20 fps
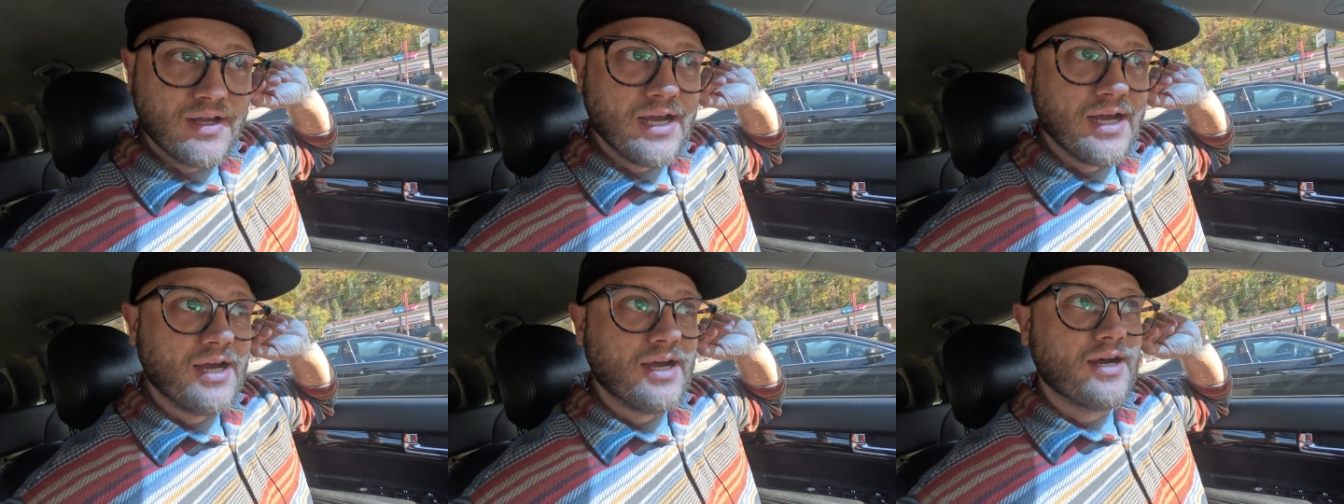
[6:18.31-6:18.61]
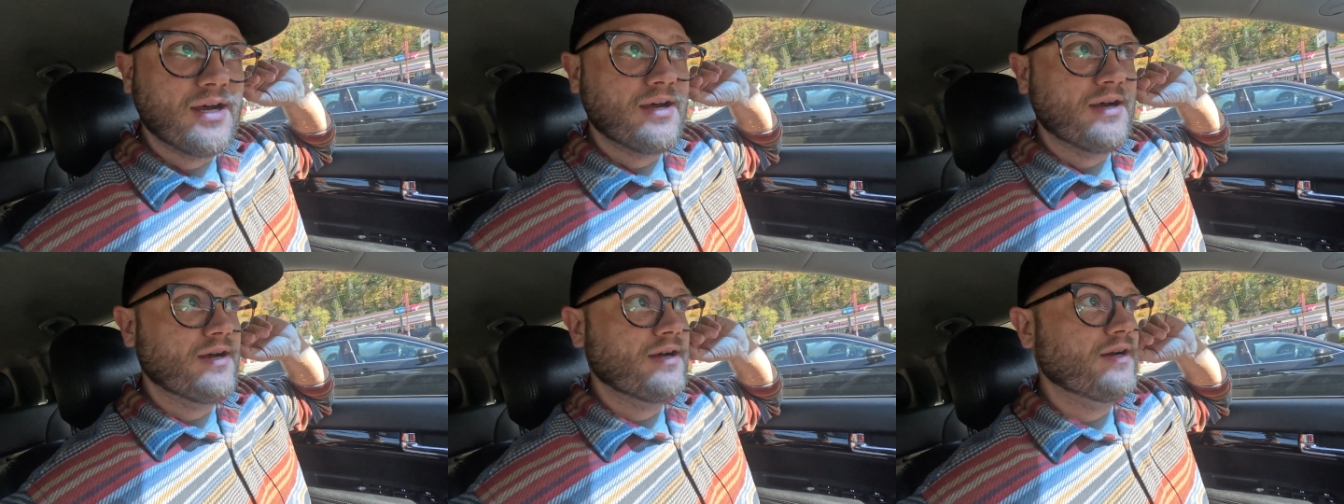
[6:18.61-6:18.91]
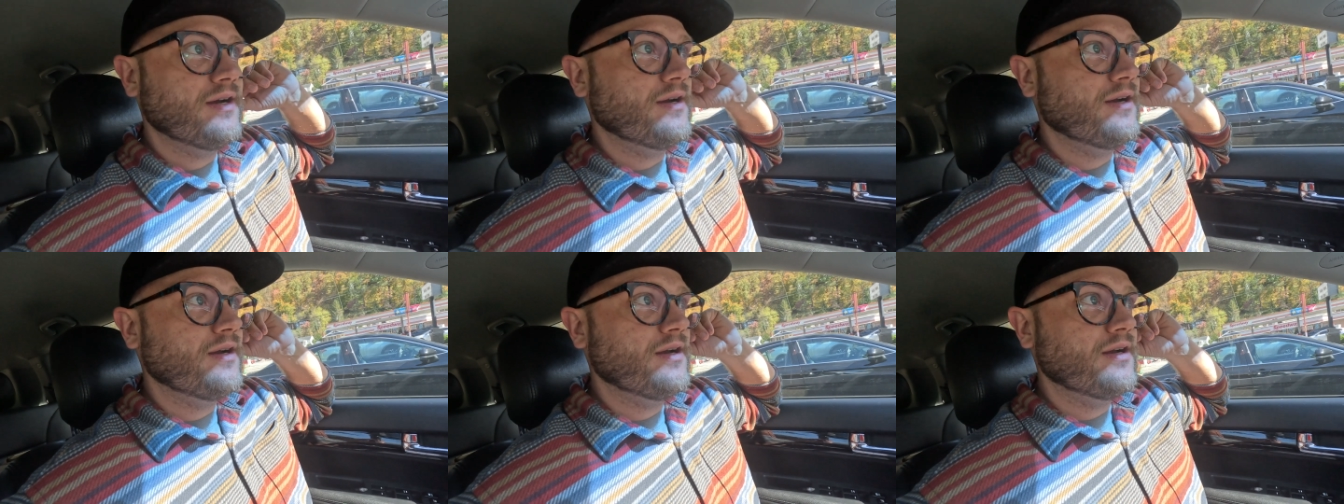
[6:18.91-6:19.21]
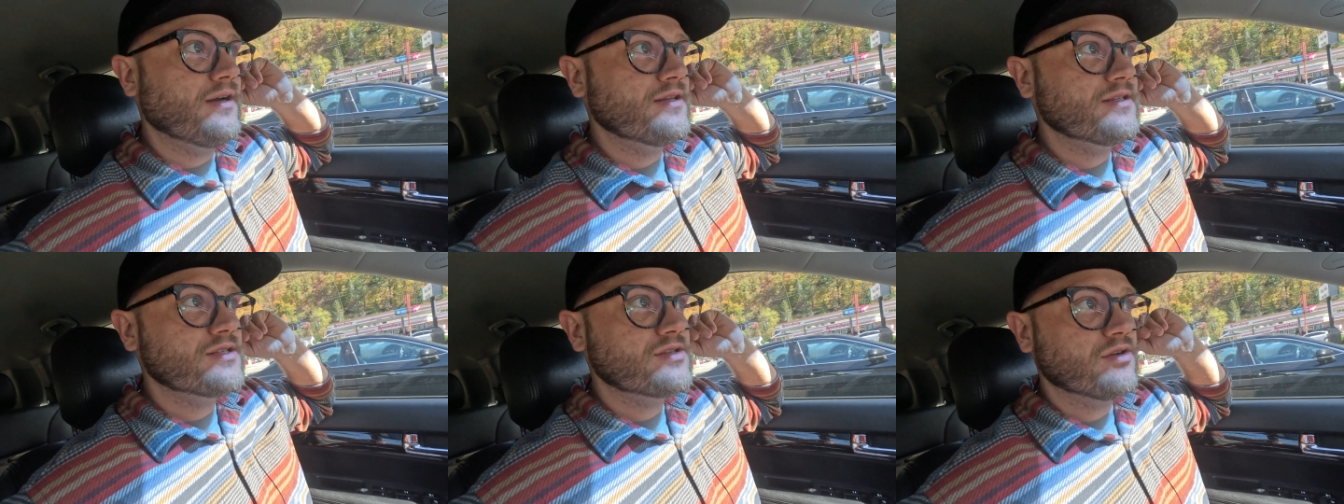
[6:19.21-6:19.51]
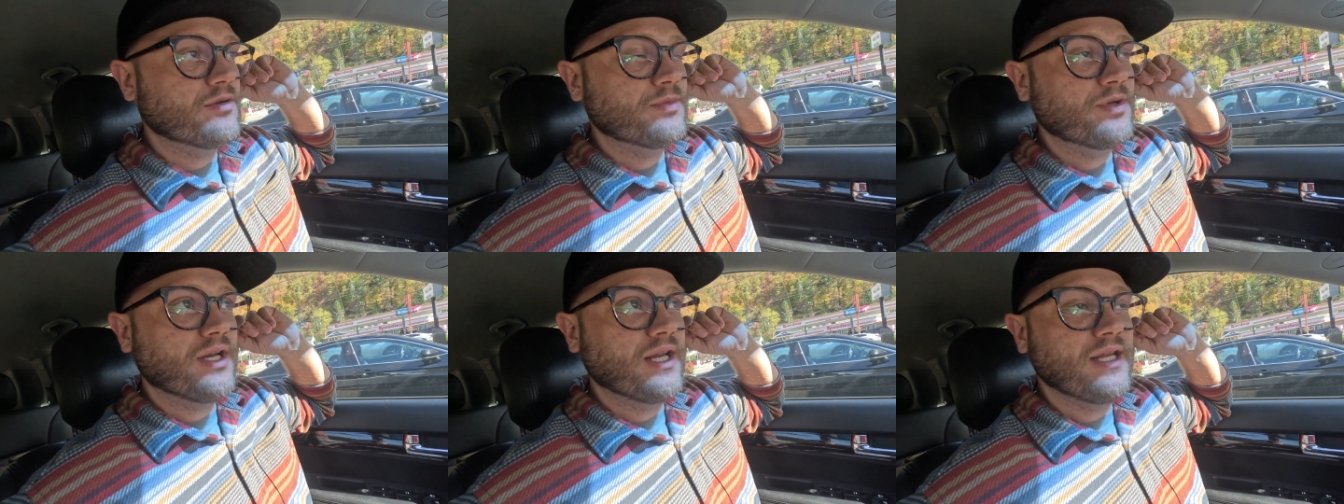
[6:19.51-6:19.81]
Uh,
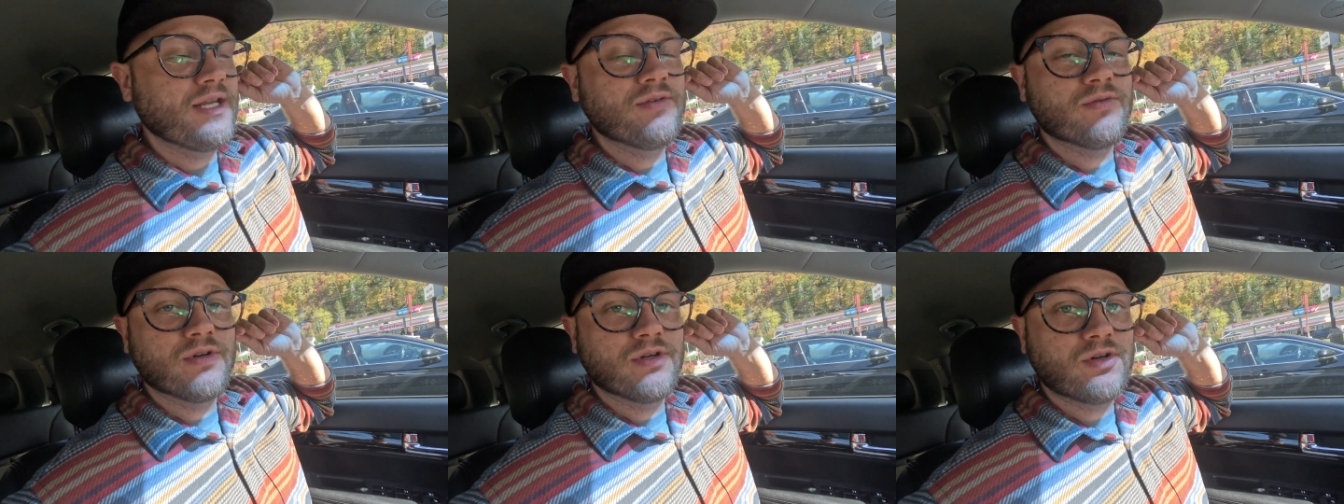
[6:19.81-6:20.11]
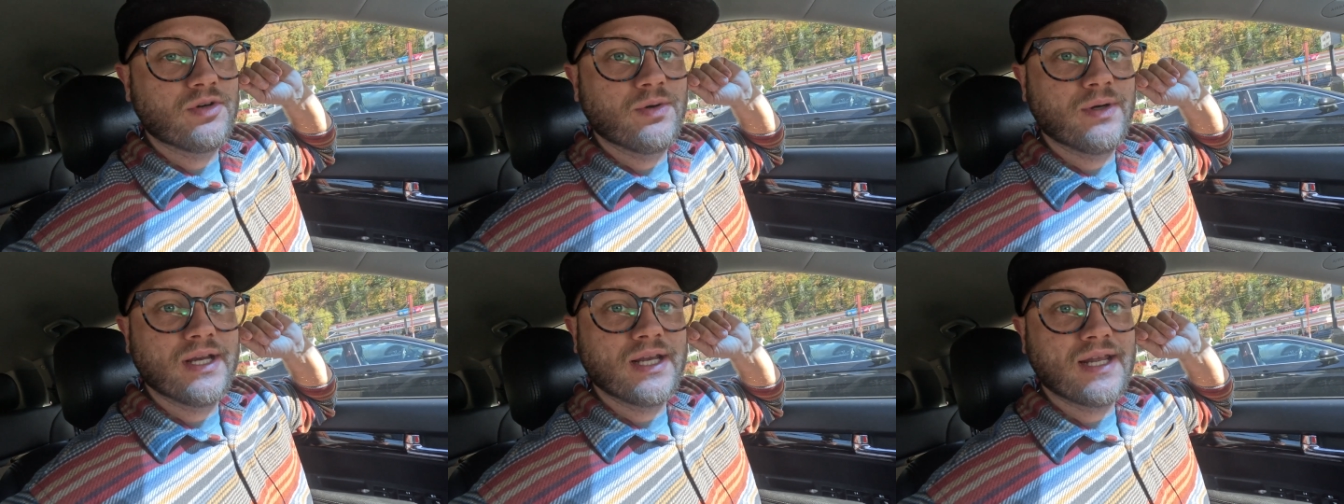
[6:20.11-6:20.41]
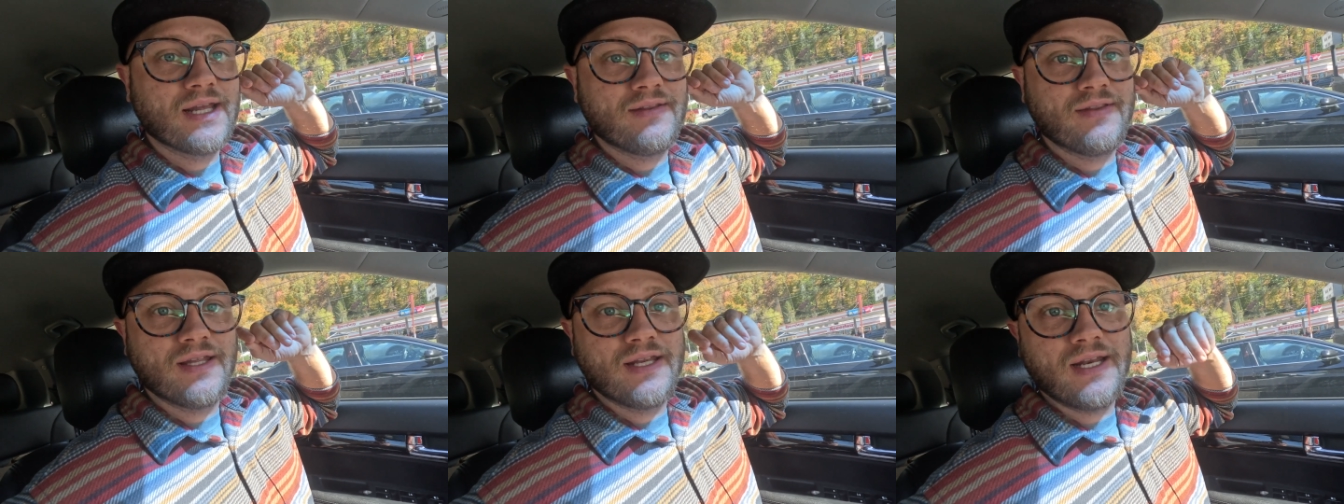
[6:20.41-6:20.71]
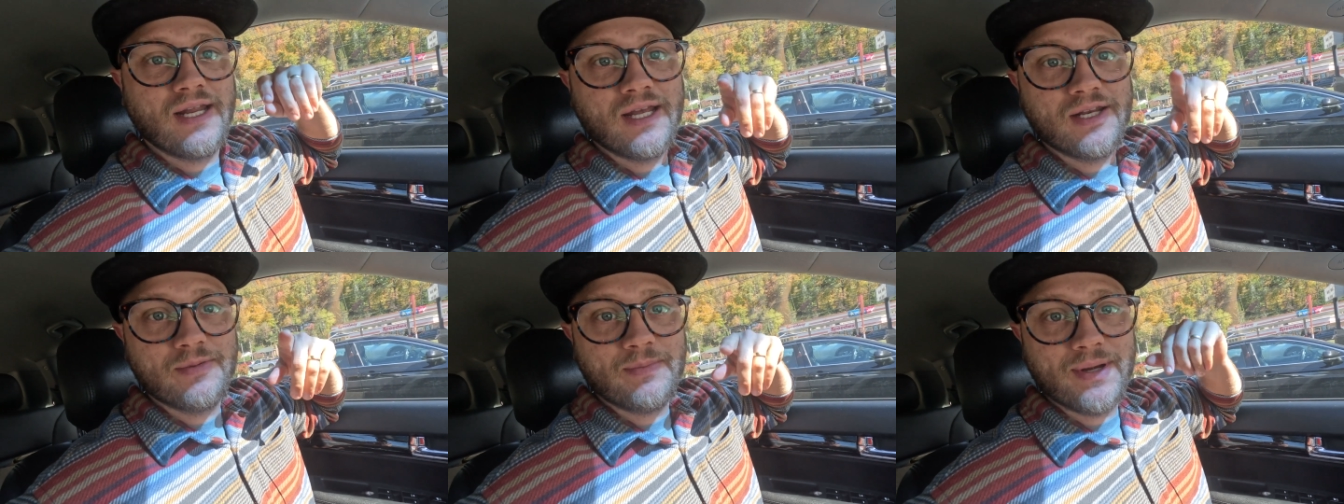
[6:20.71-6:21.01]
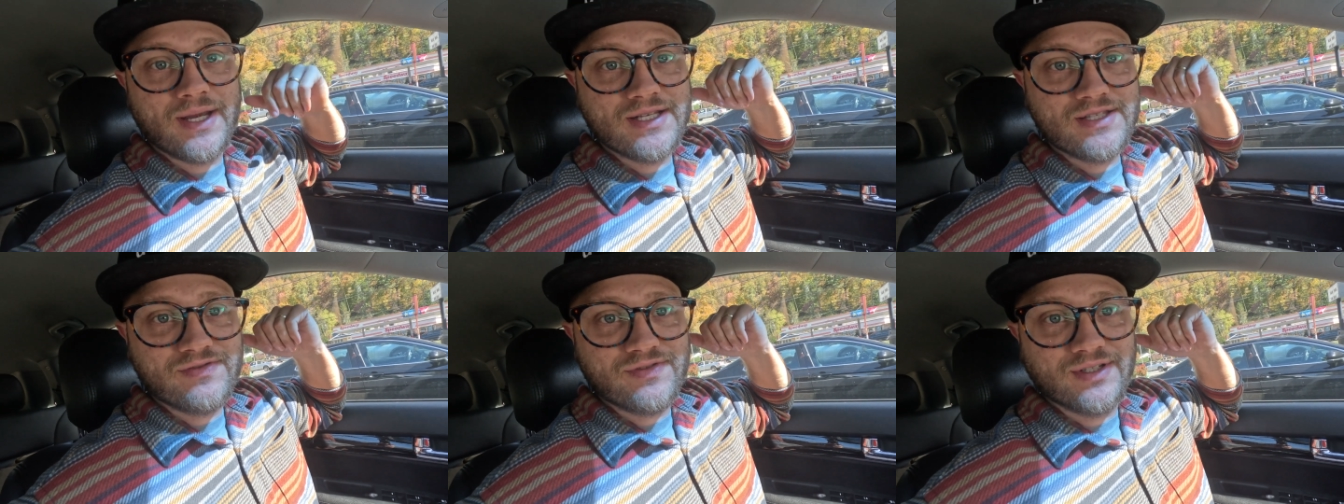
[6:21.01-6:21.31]
so I'm gonna eat real quick and then head to
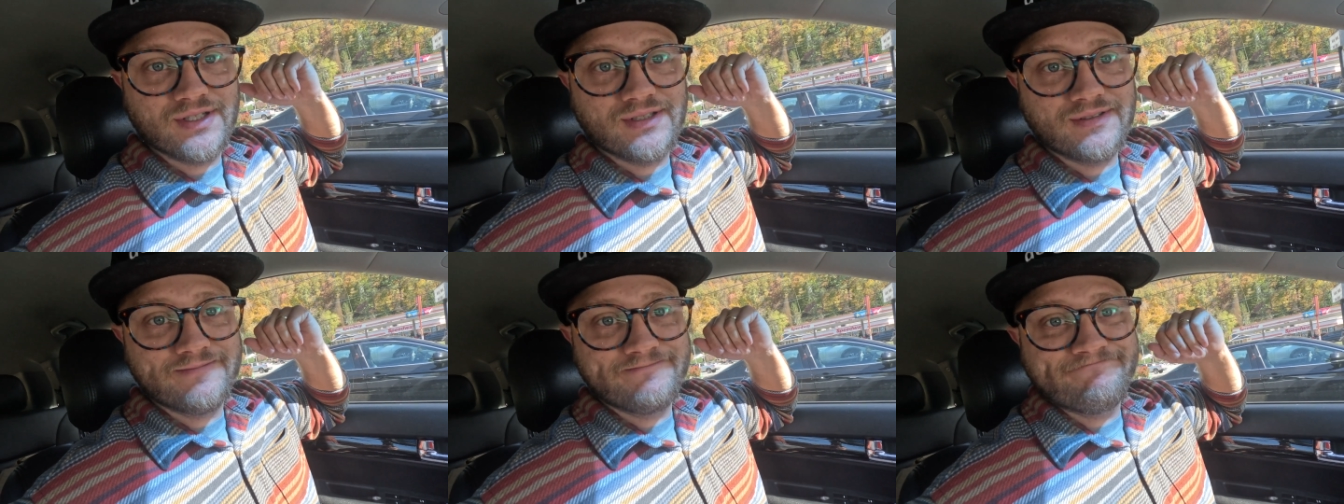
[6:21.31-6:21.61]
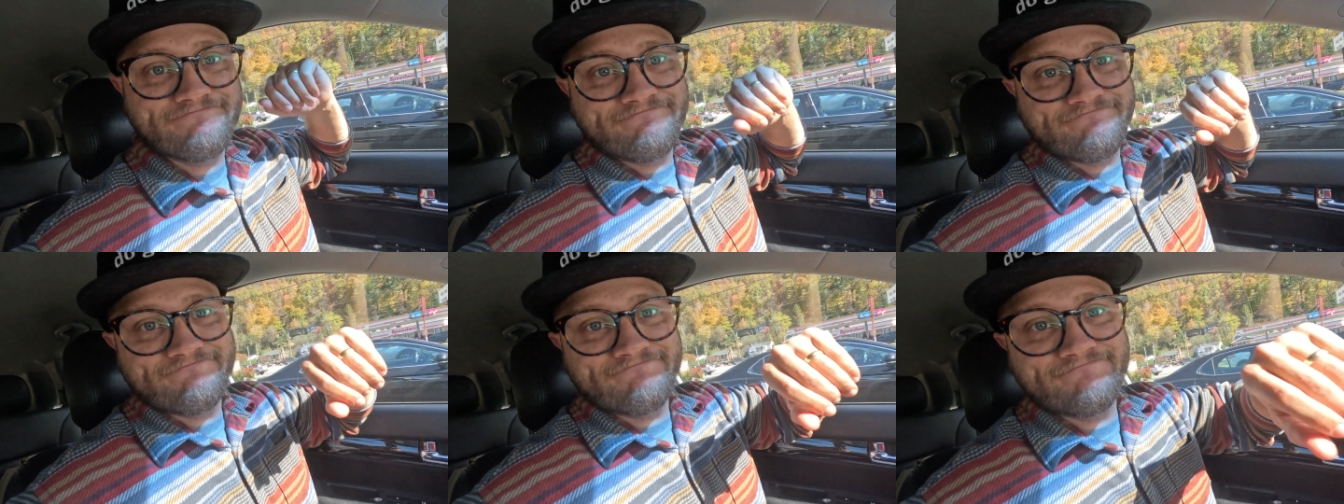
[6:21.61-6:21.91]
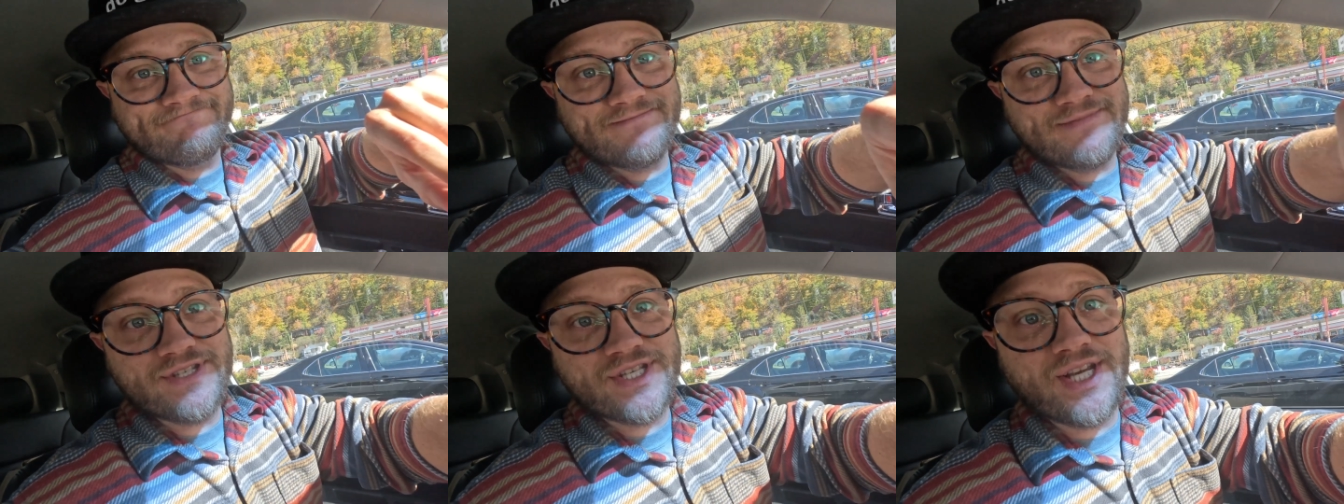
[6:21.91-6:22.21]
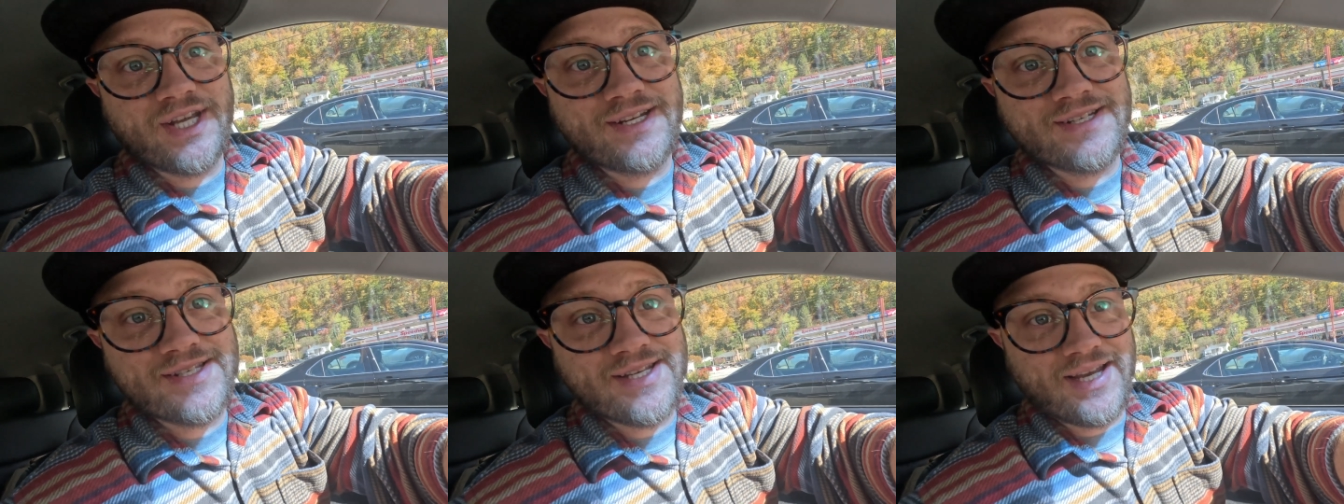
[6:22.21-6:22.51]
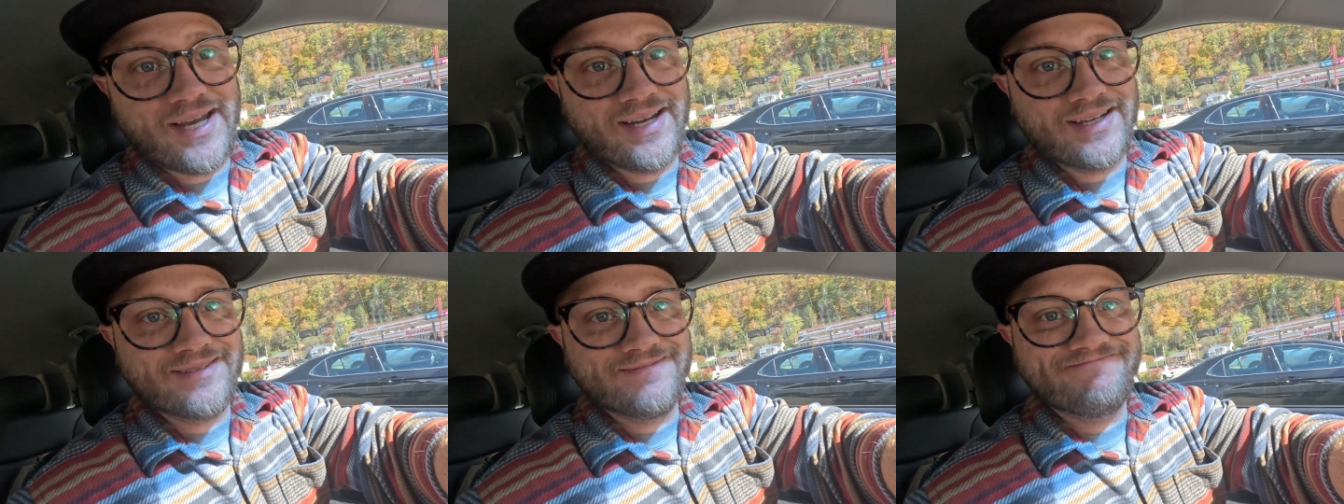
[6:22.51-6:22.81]
Paintsville. See you in a
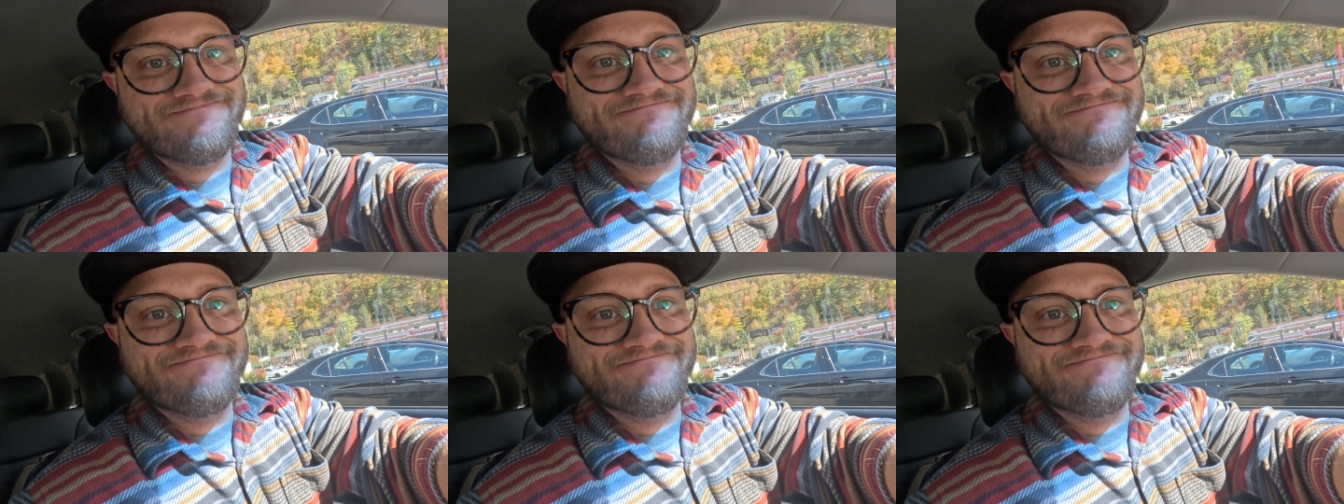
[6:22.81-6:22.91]
sec.